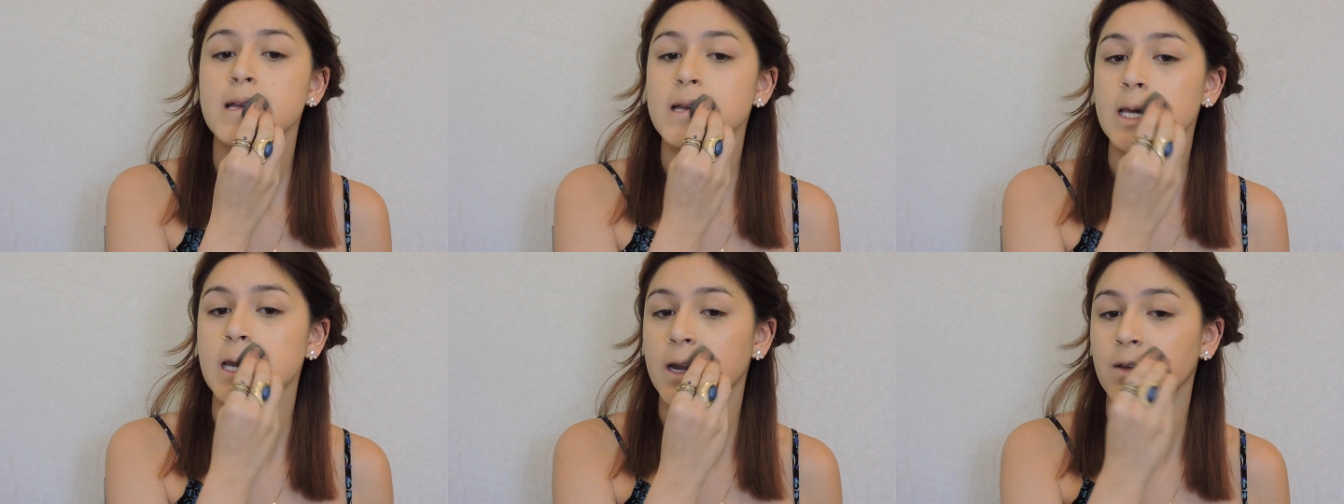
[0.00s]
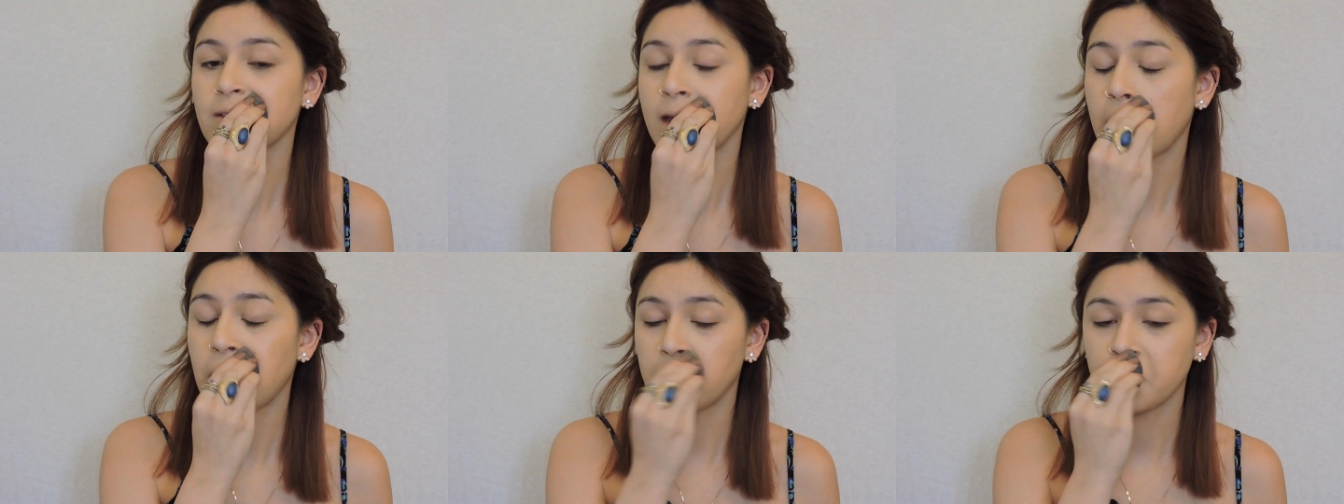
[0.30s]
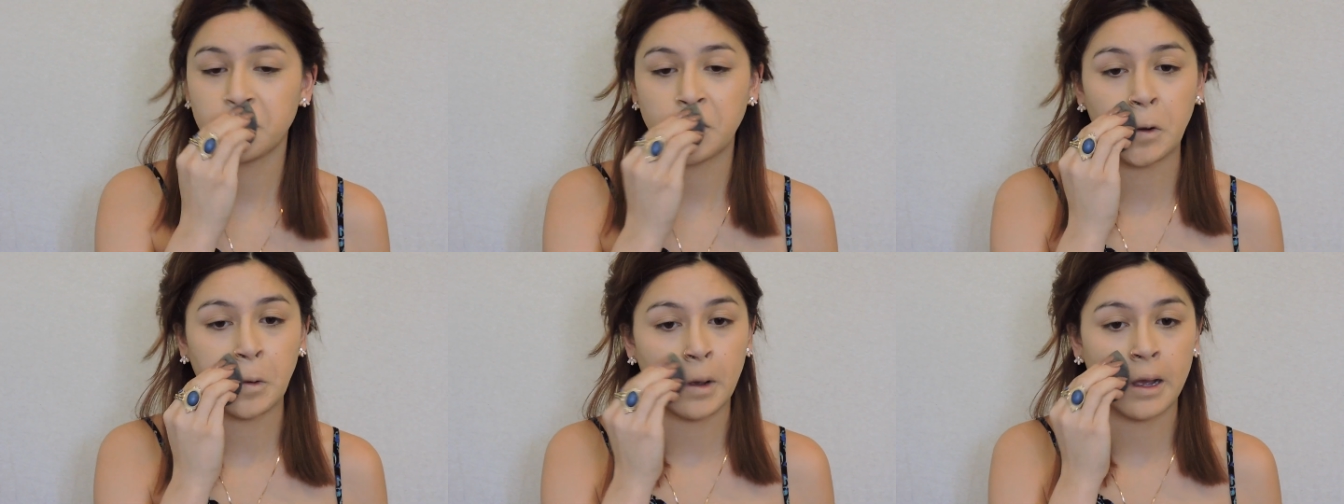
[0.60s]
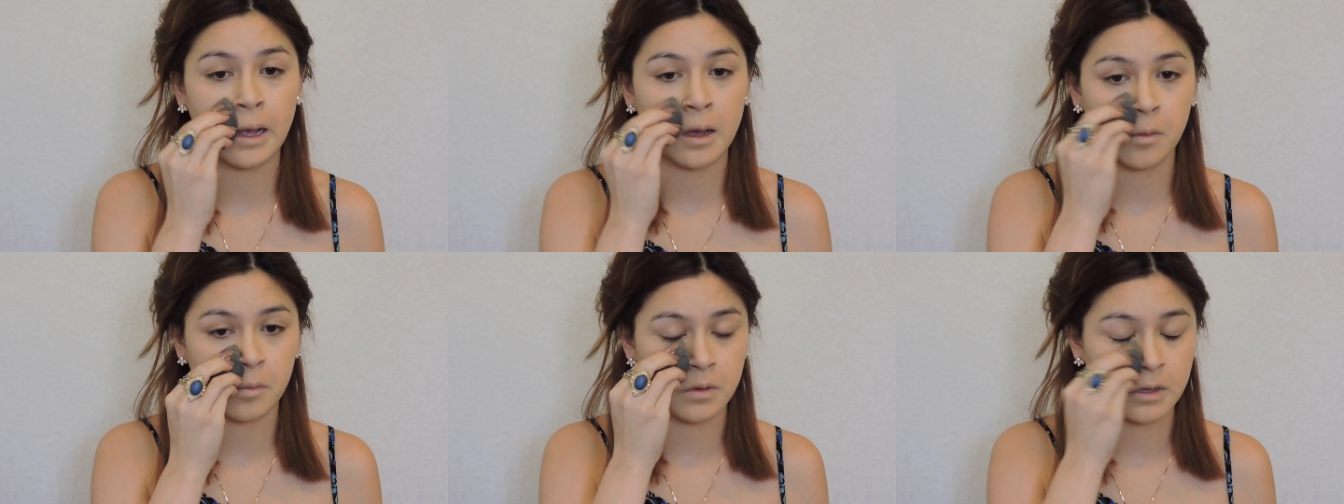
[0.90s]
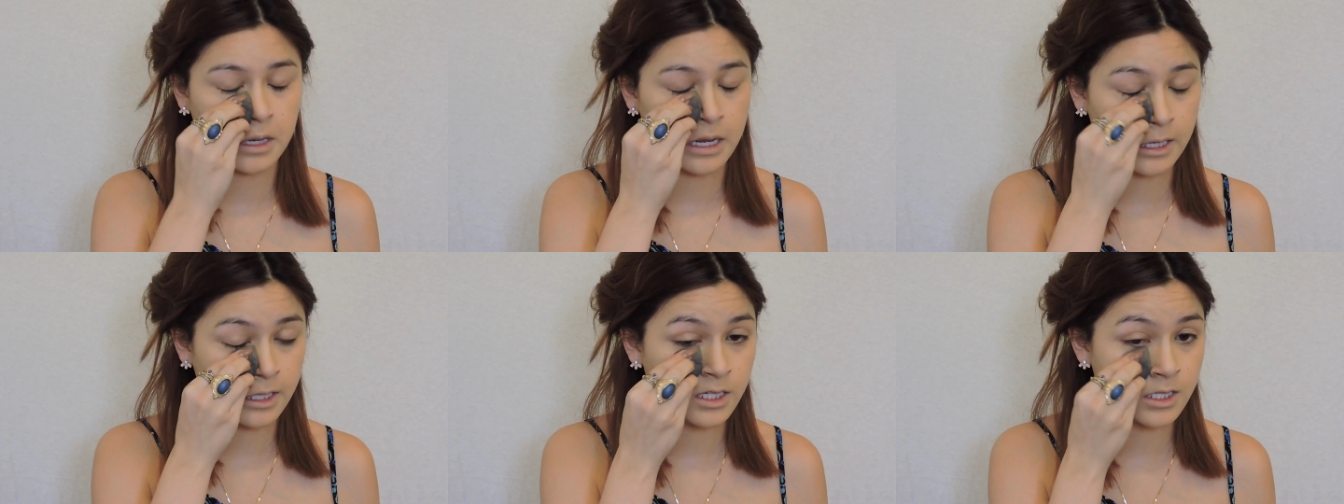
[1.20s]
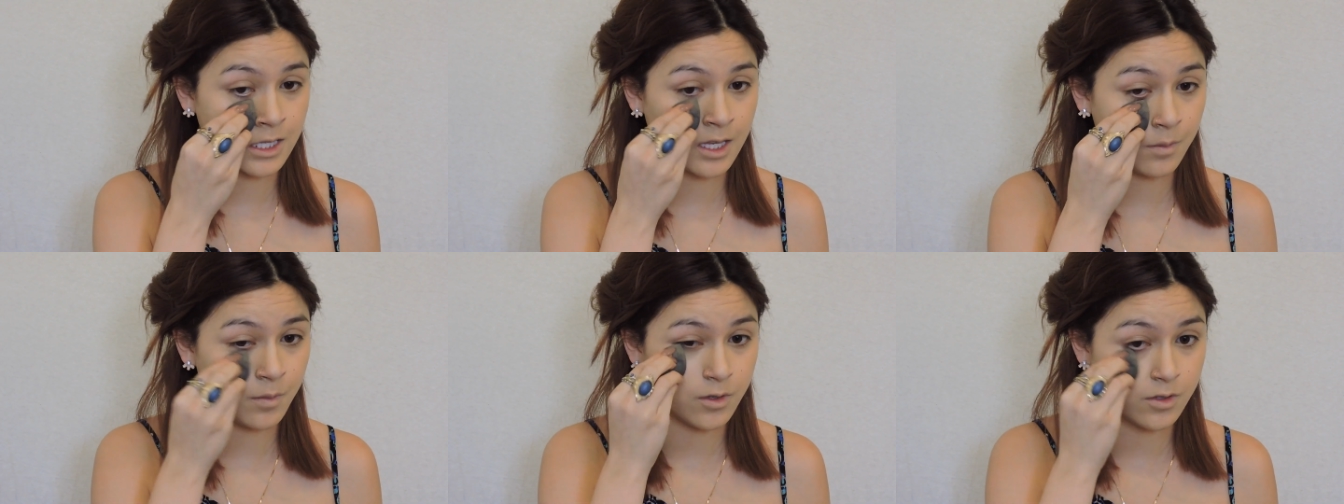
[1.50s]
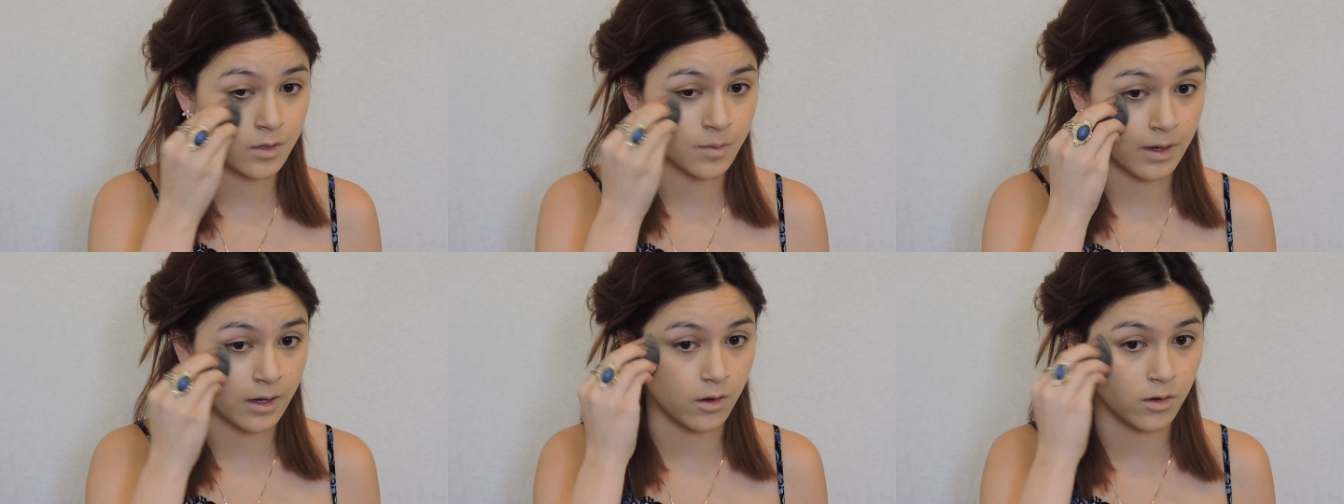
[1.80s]
And I've had it for a while, but I just keep
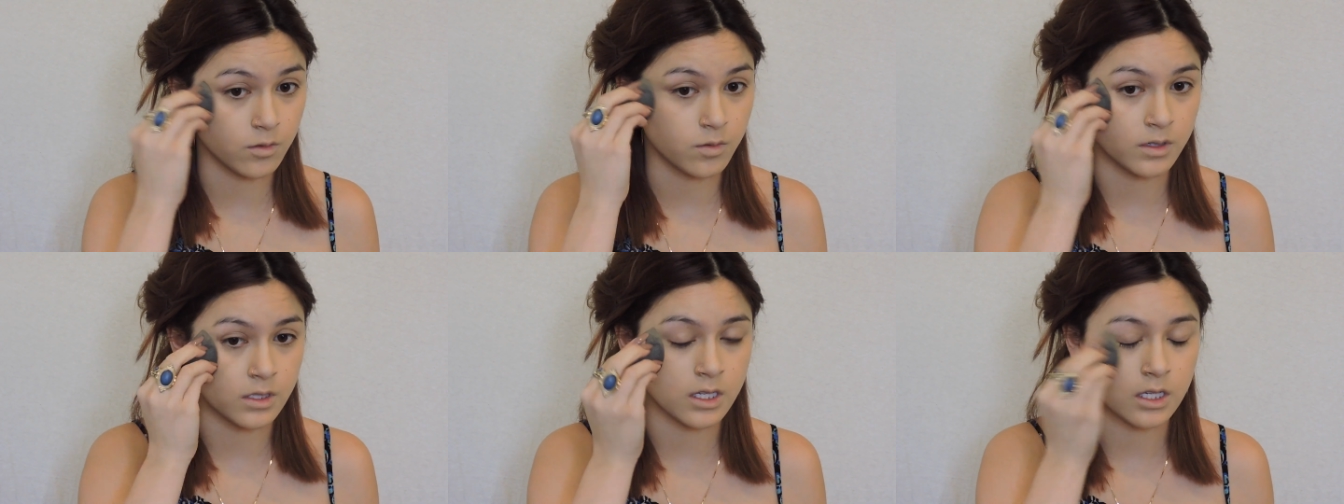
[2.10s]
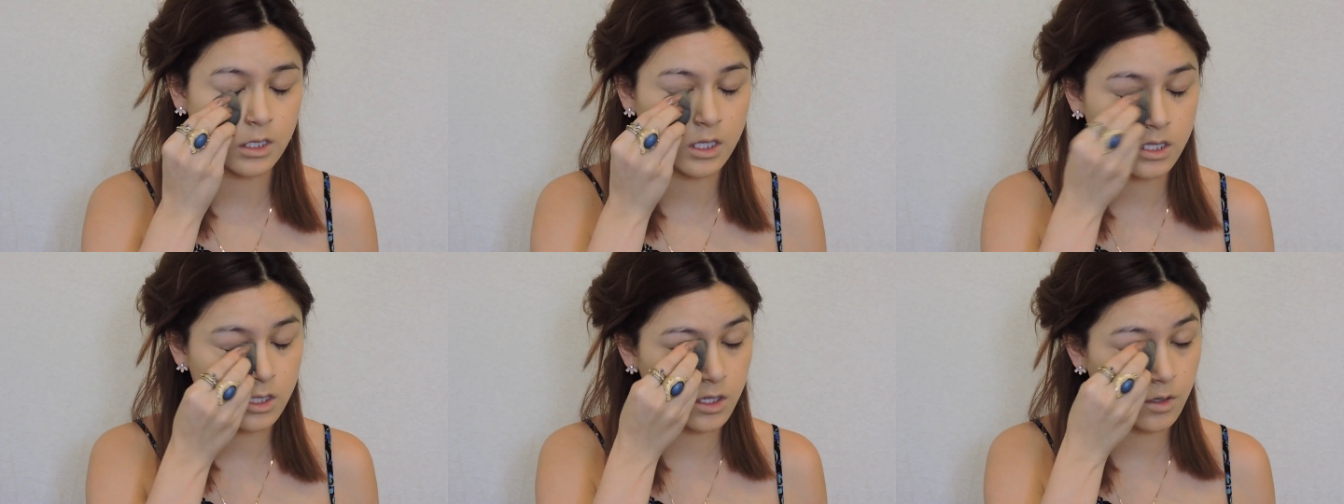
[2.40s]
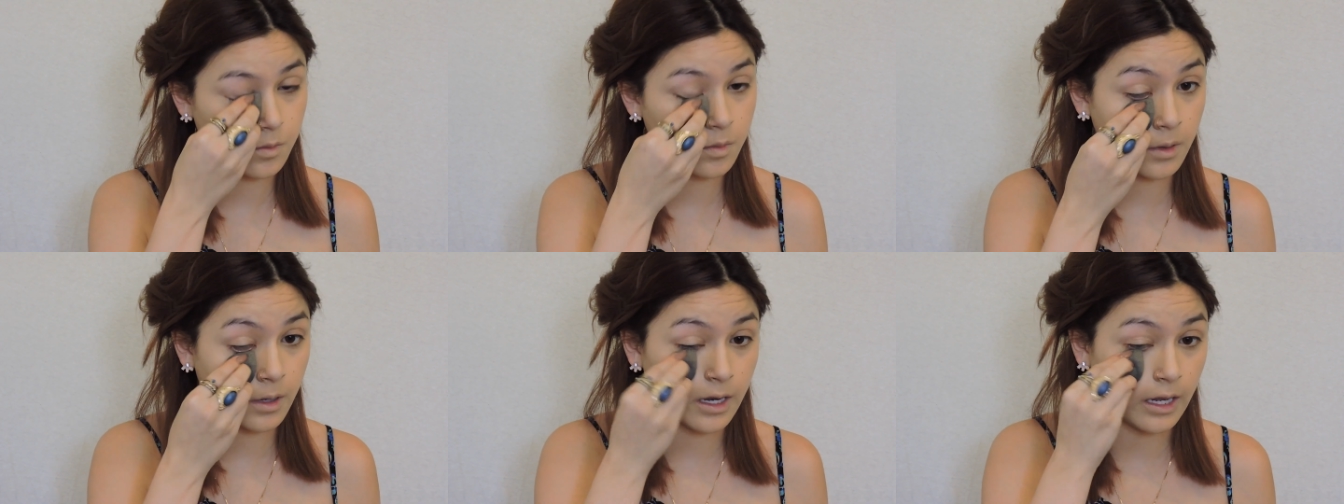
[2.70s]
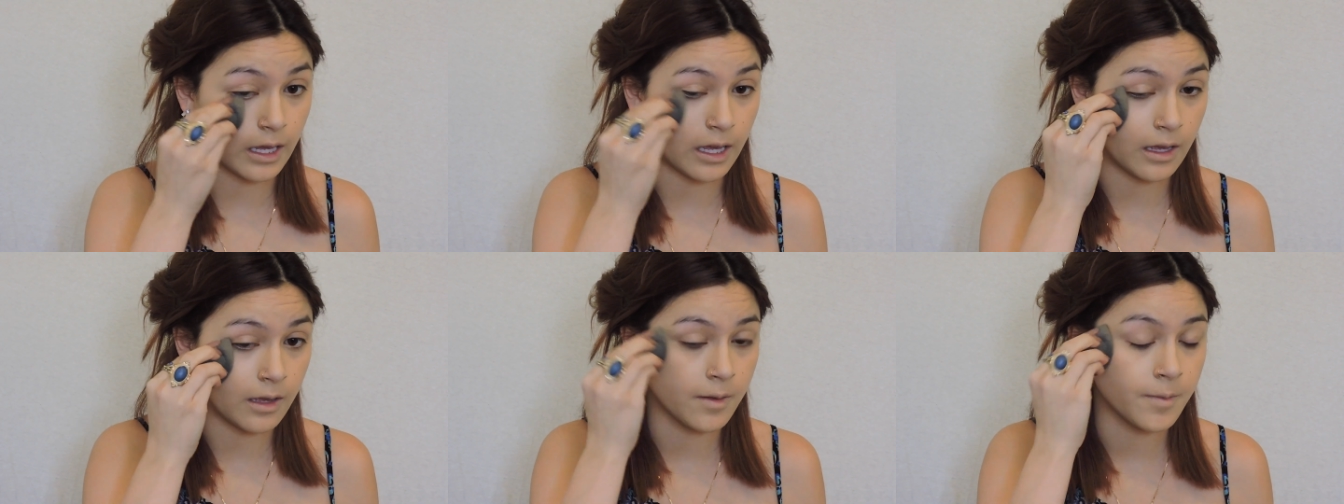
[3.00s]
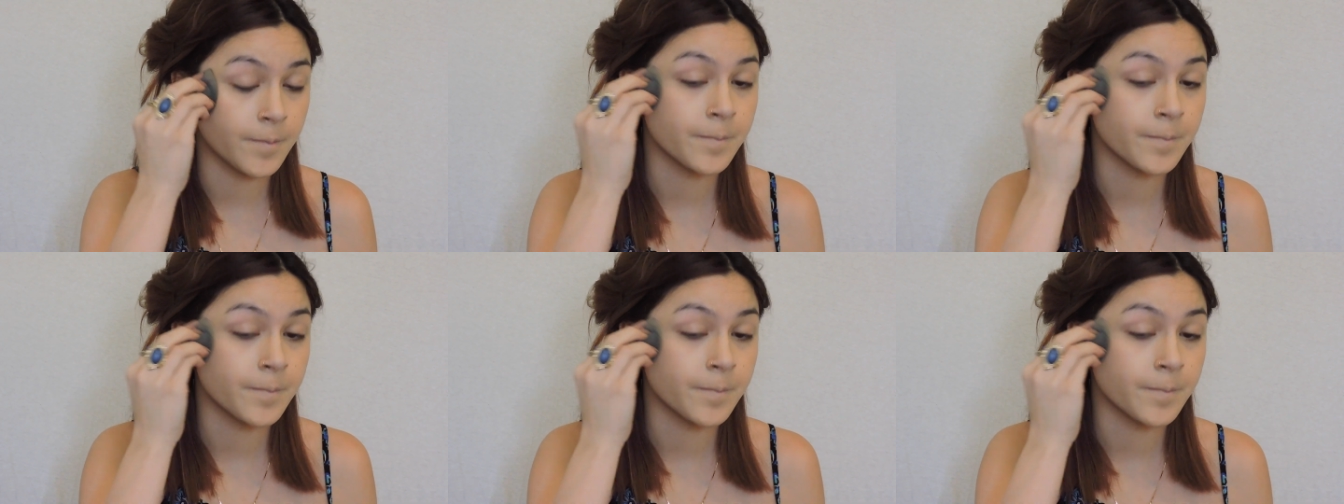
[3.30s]
using my old ones because it's so pretty.